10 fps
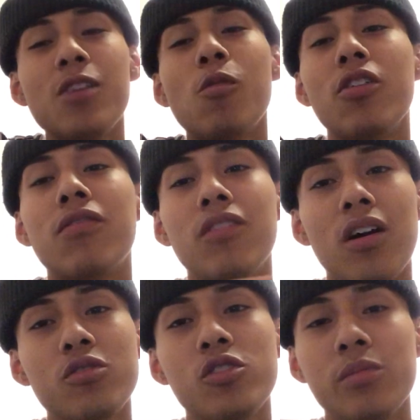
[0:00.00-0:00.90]
want to
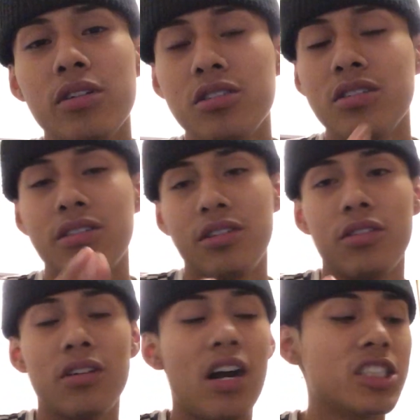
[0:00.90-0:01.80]
vlog too much in
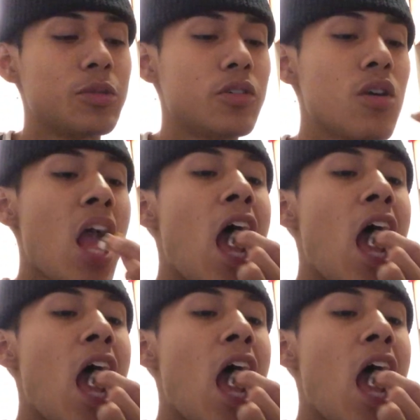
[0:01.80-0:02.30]
the hospital